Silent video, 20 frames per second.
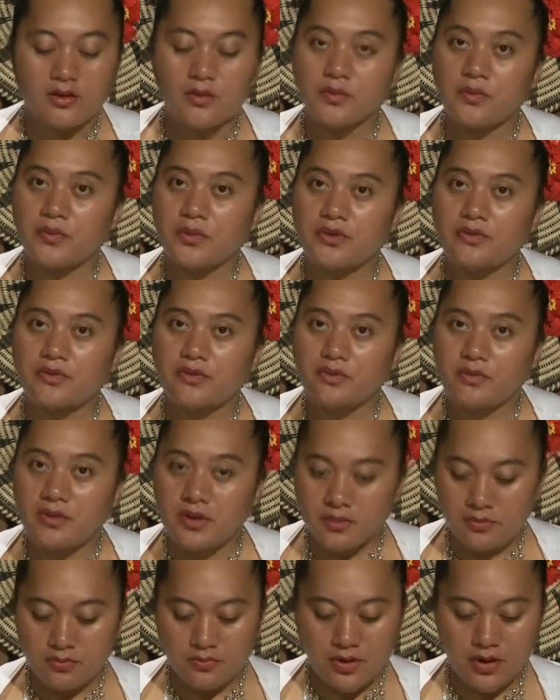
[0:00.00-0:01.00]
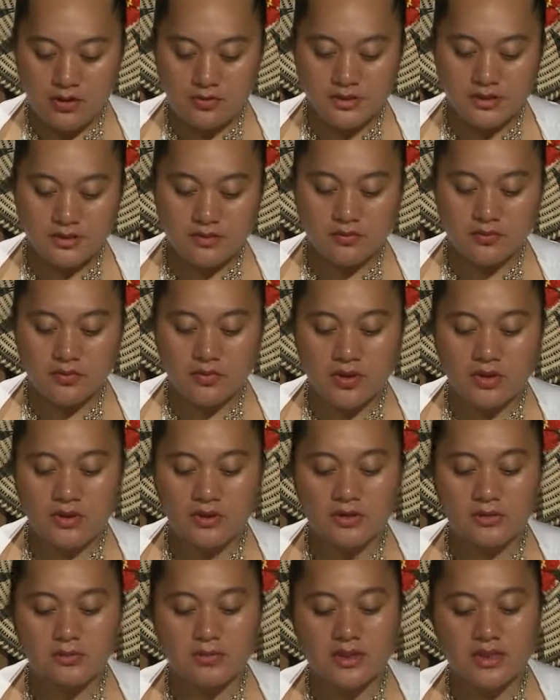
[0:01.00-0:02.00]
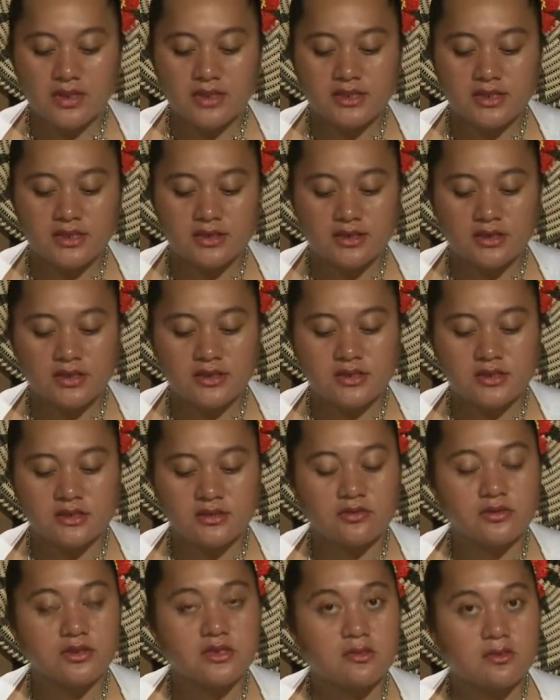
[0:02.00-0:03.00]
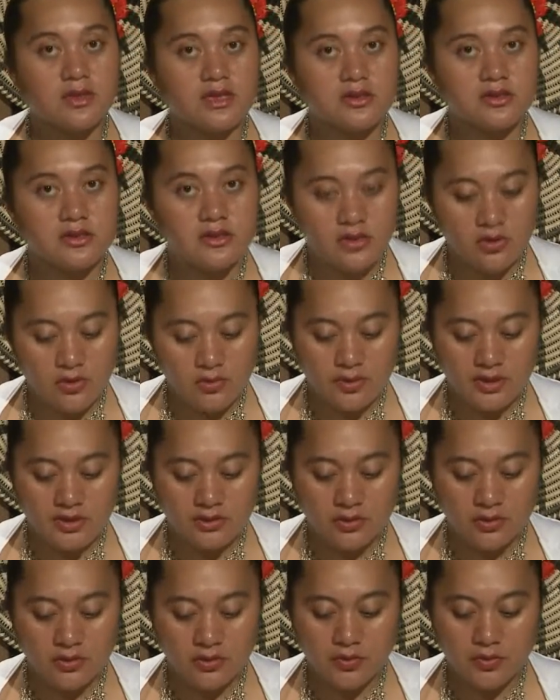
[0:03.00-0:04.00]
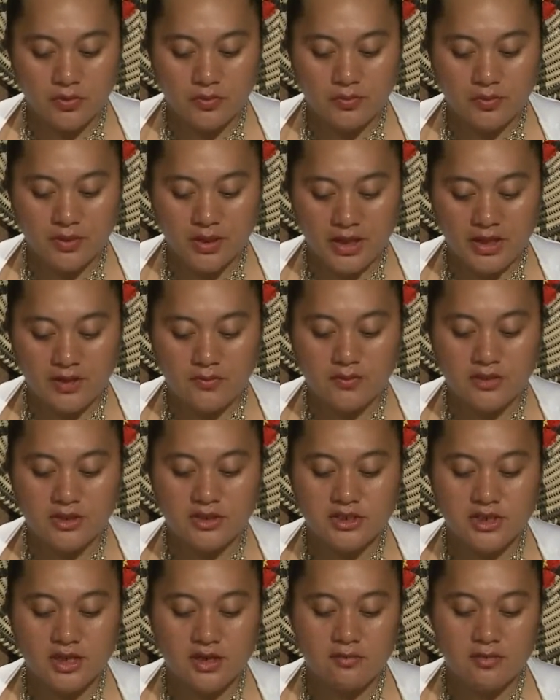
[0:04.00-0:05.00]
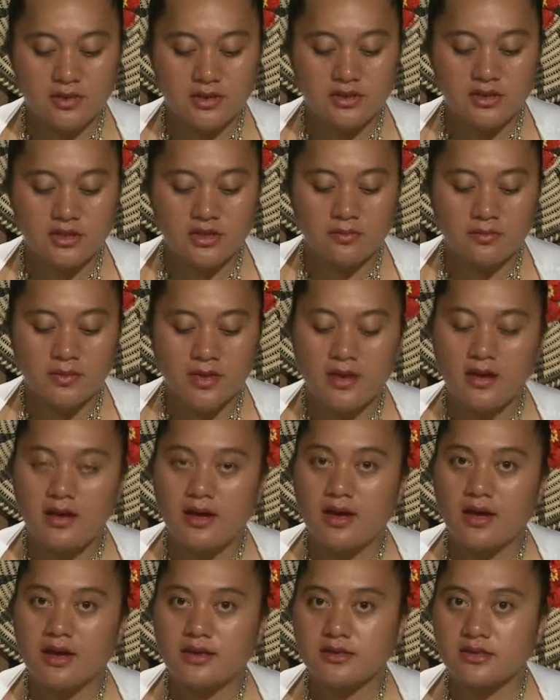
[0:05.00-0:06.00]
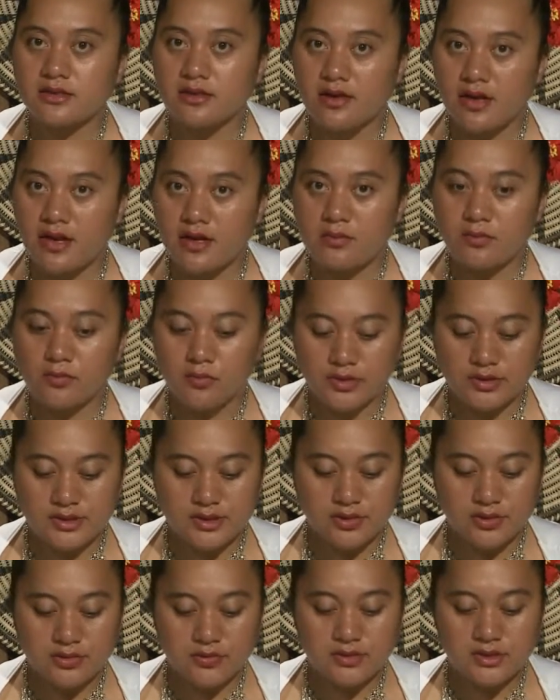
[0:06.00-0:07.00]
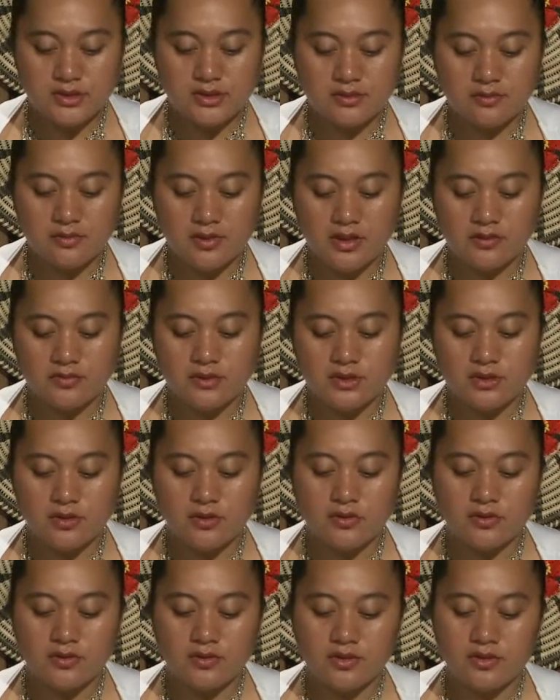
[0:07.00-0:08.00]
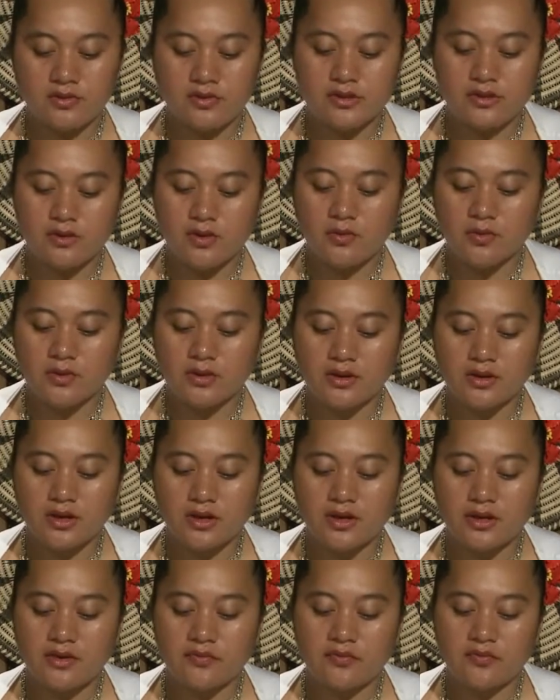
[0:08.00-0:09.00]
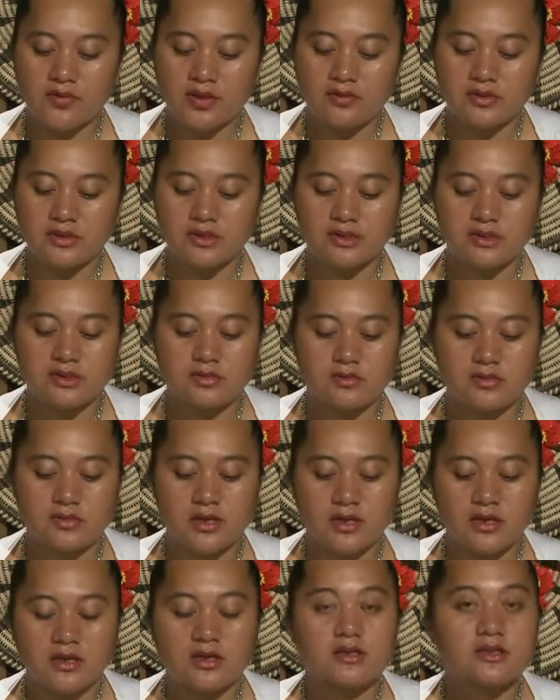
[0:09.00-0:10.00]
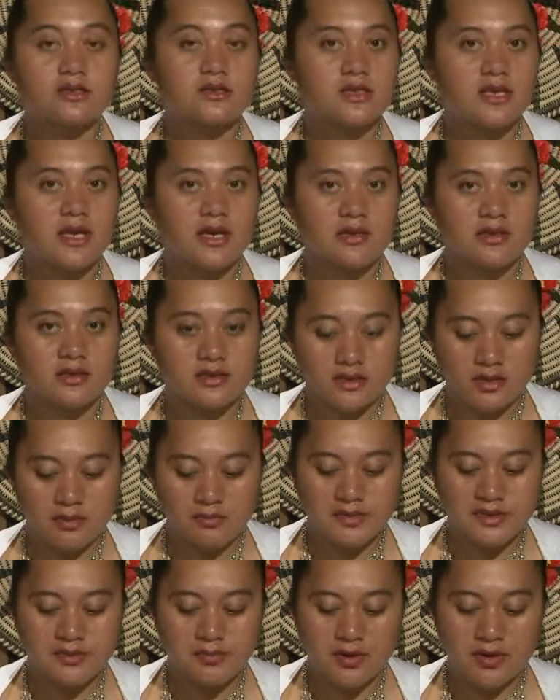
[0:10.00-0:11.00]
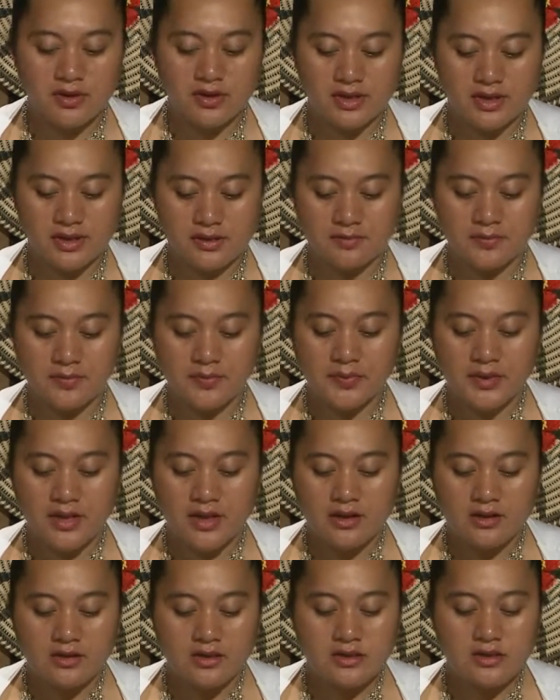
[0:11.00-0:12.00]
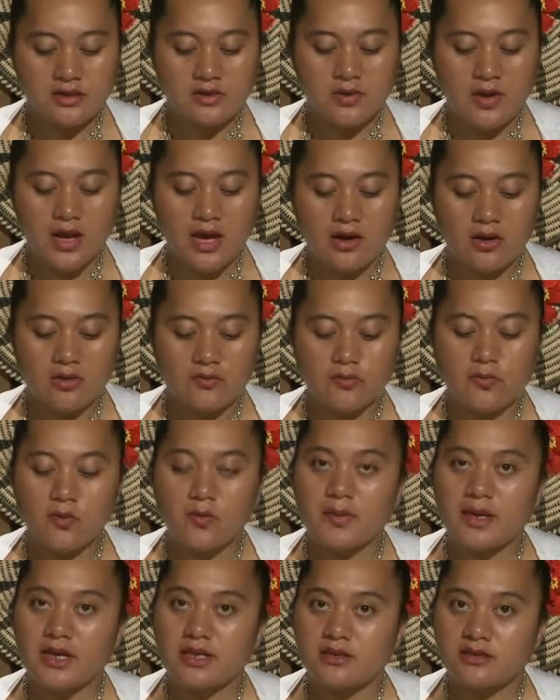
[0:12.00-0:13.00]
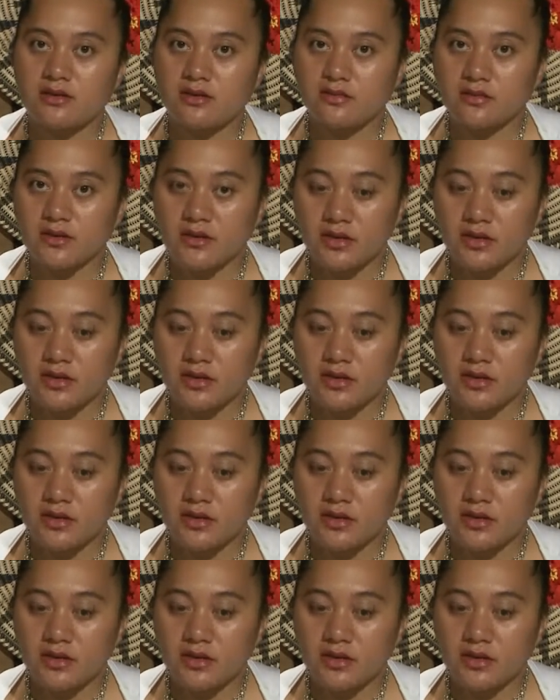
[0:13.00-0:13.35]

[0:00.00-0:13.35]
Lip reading: With 3 rounds of cricket completing, it's still to be determined who will play for the championship, as the game results have showed there is no clear favouritism to take the top spot yet. The 2-hour format of the